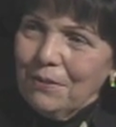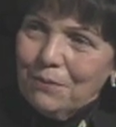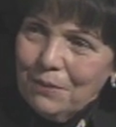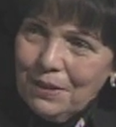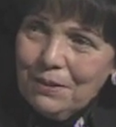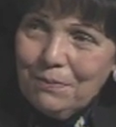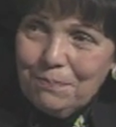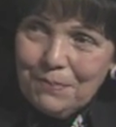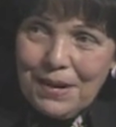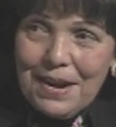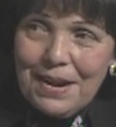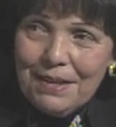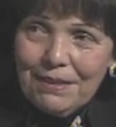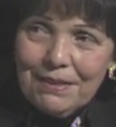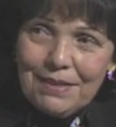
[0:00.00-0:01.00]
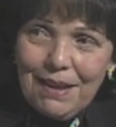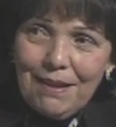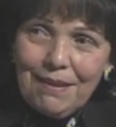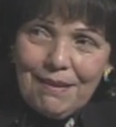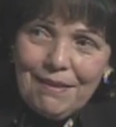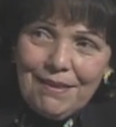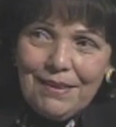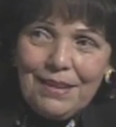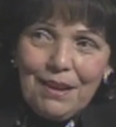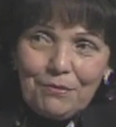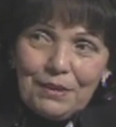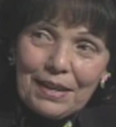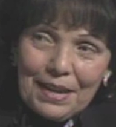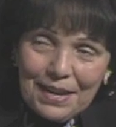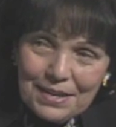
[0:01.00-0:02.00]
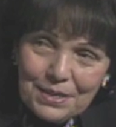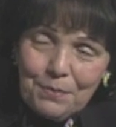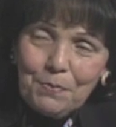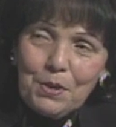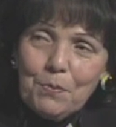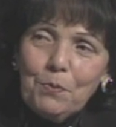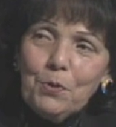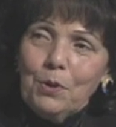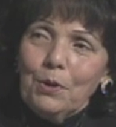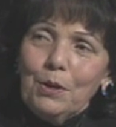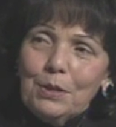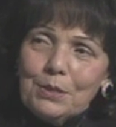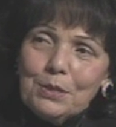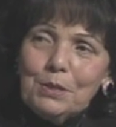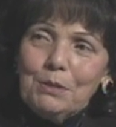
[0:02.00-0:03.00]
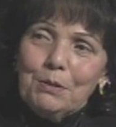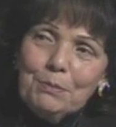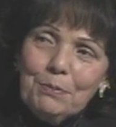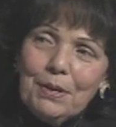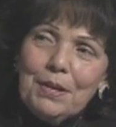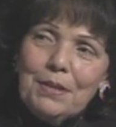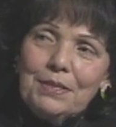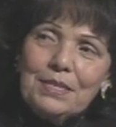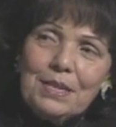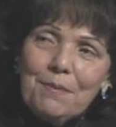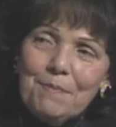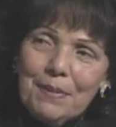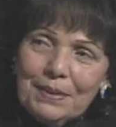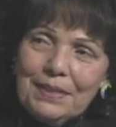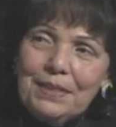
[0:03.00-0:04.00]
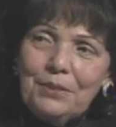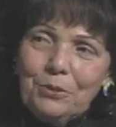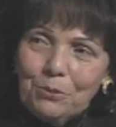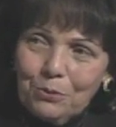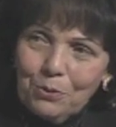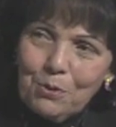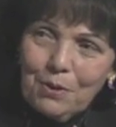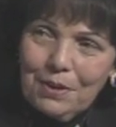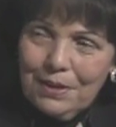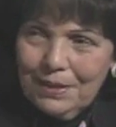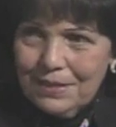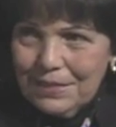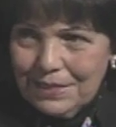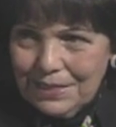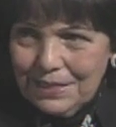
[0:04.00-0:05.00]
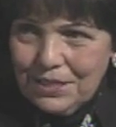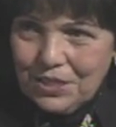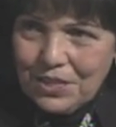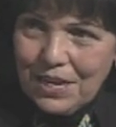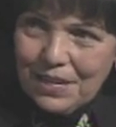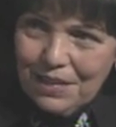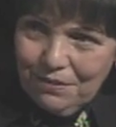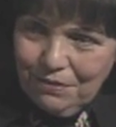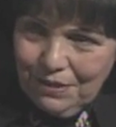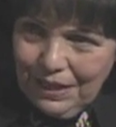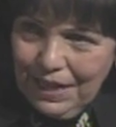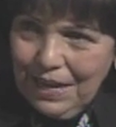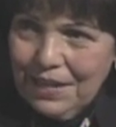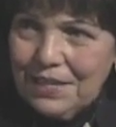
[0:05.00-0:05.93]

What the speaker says: We'll bring the Afghani people also. We'll bring somebody to talk English and Afghani.